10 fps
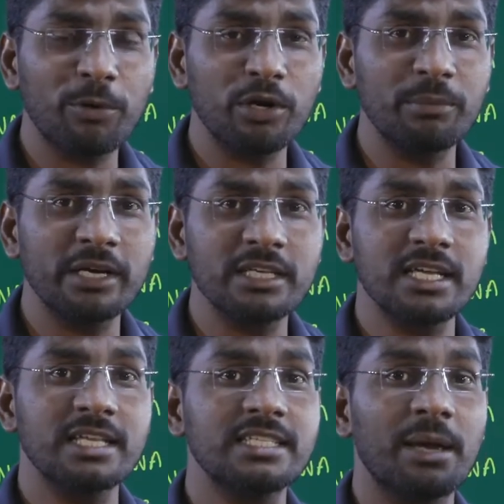
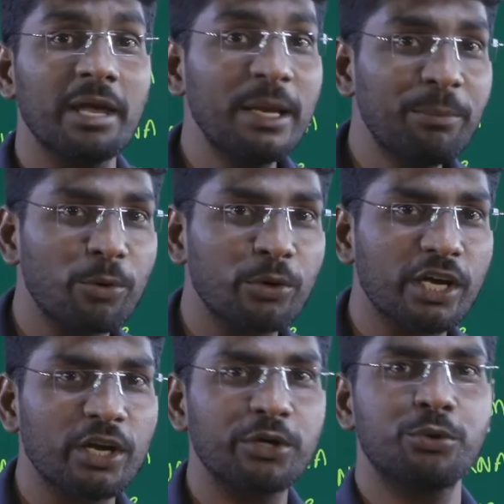polymerase enzyme in
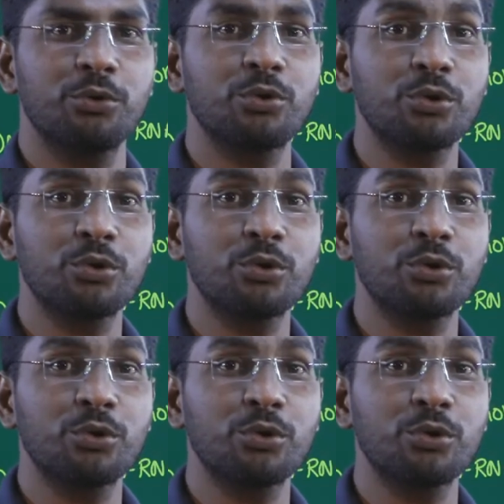prokaryote to